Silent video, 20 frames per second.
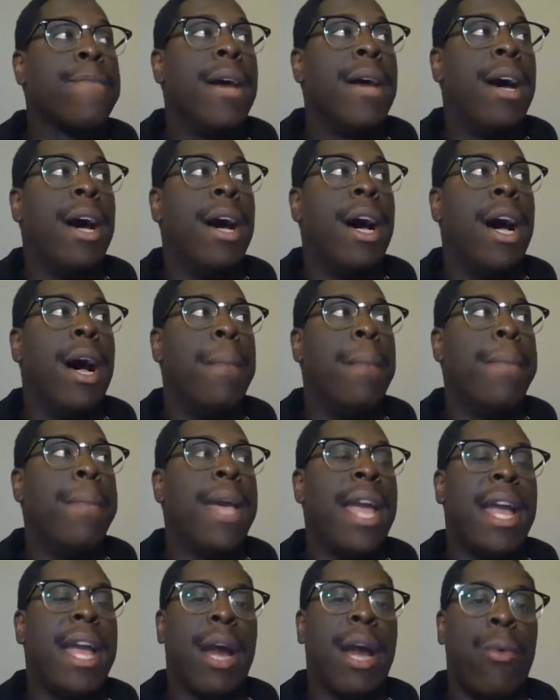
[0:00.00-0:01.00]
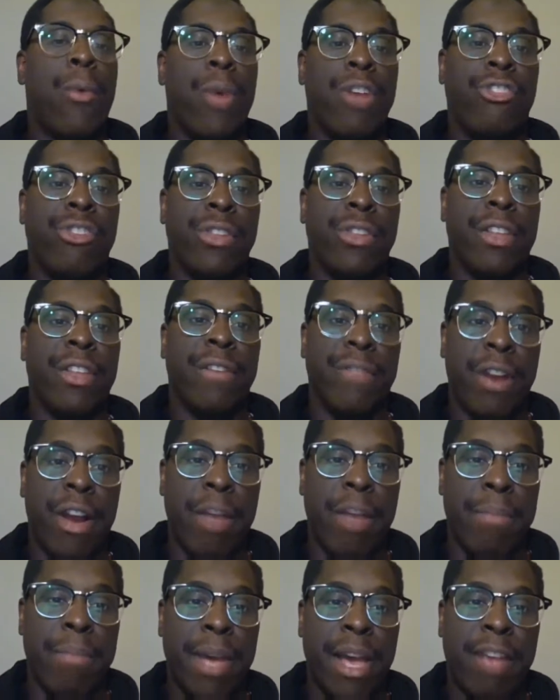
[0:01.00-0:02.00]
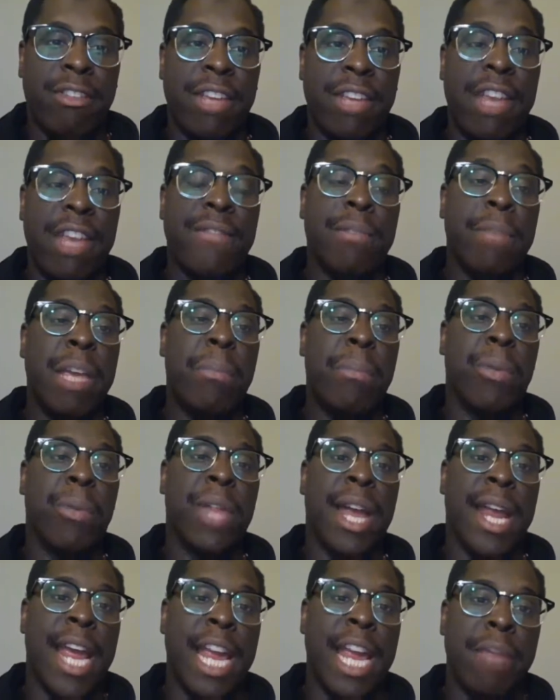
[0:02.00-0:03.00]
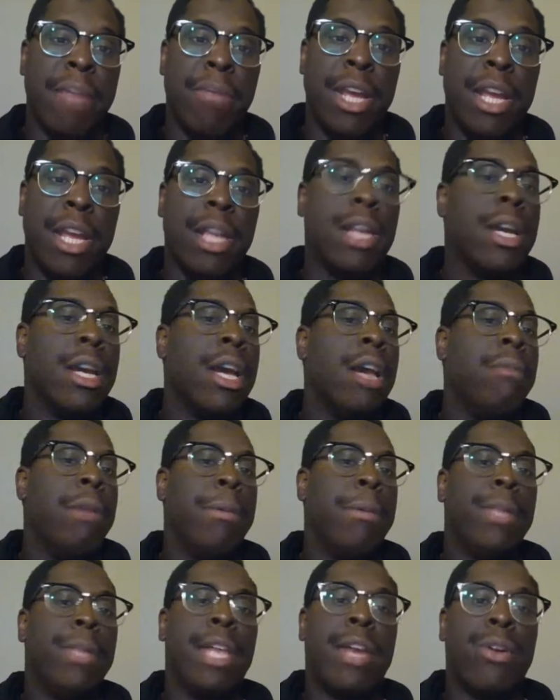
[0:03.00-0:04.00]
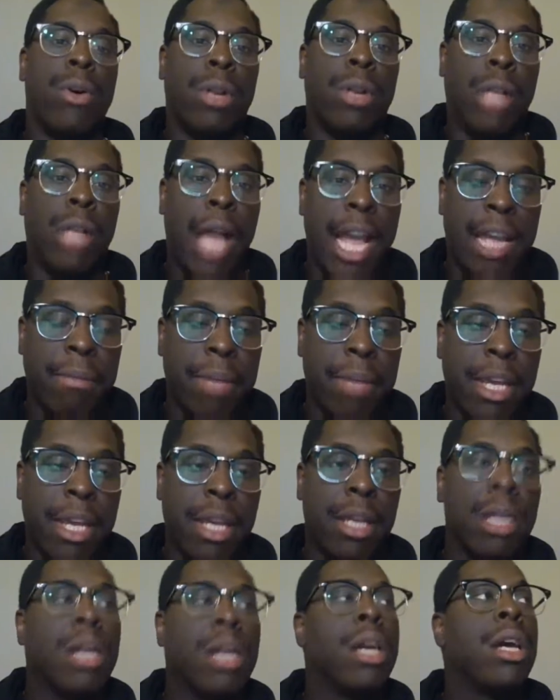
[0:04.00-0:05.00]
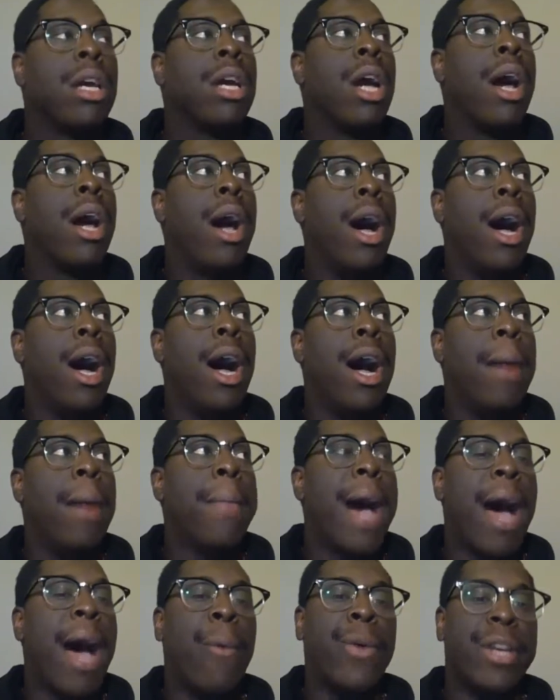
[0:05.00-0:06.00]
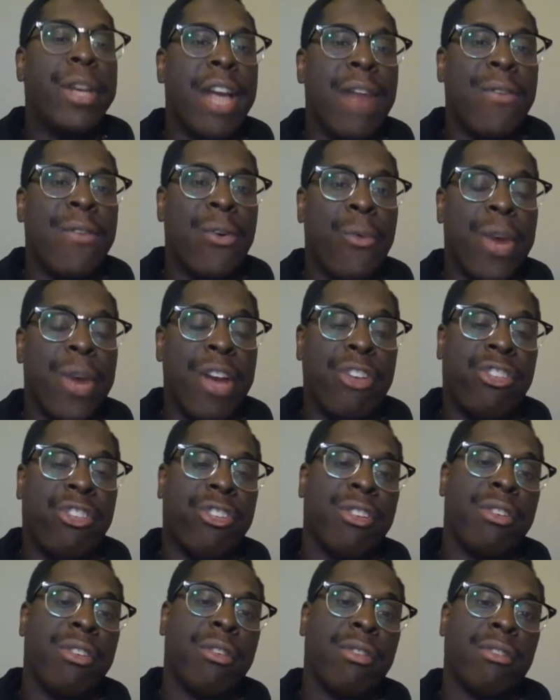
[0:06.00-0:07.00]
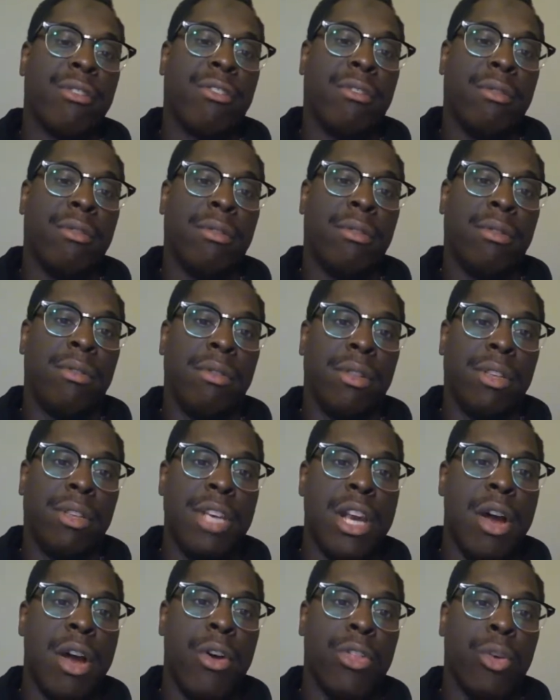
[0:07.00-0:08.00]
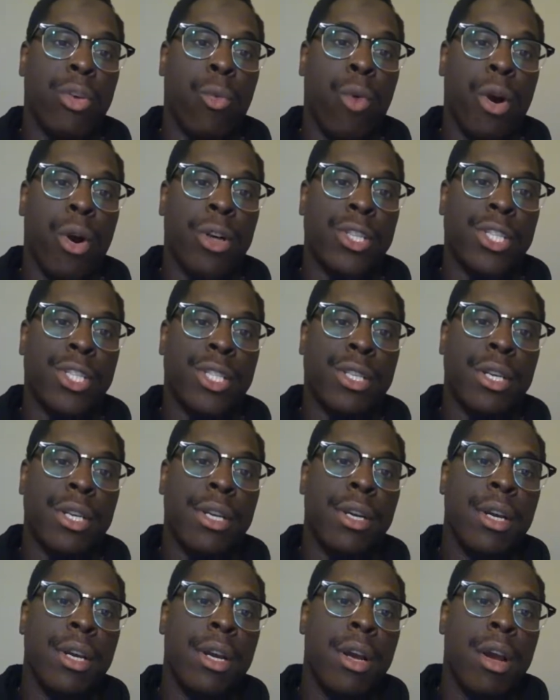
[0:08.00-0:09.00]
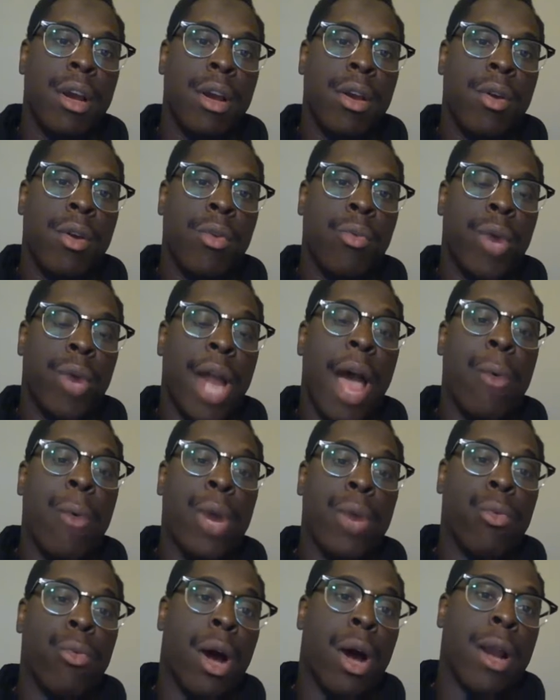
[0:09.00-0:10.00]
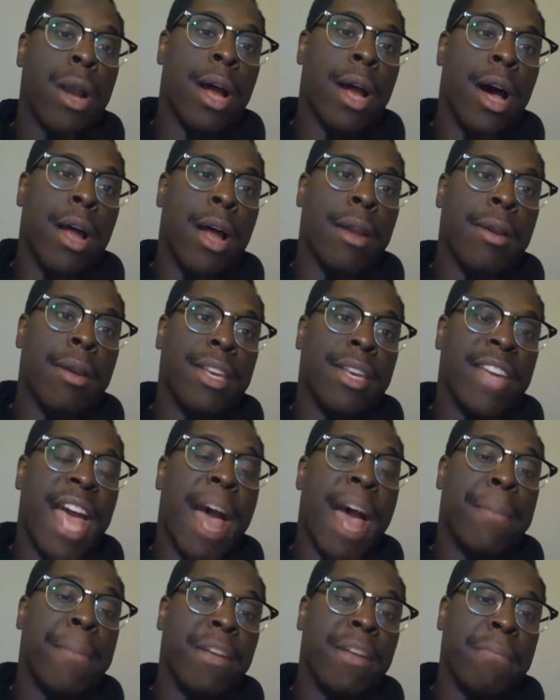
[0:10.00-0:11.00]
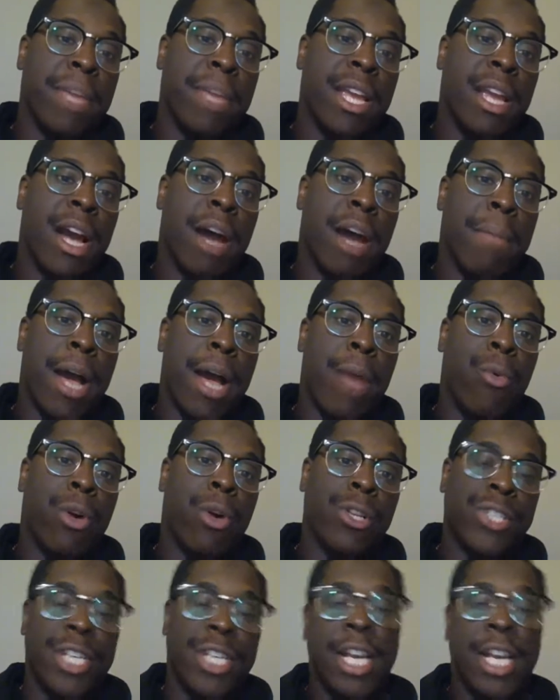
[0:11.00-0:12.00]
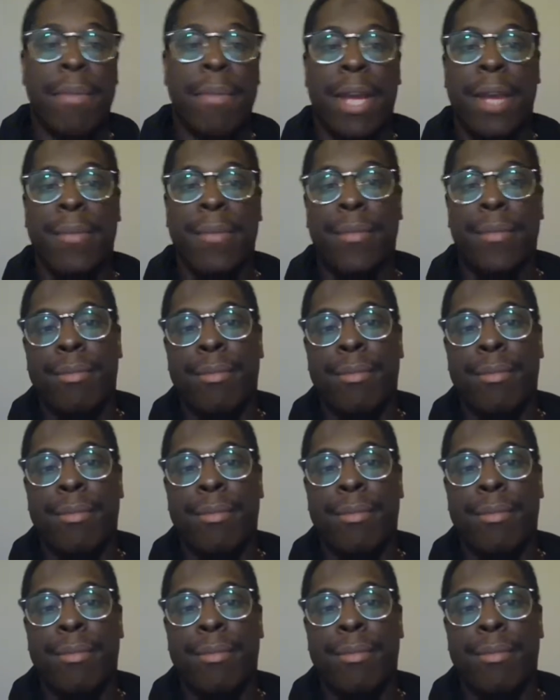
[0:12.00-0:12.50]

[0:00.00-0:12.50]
And I wish you the very best, even people that hate me, people that don't like me. I would never wish, the worst what I wouldn't want on to happen to me on my worst enemy.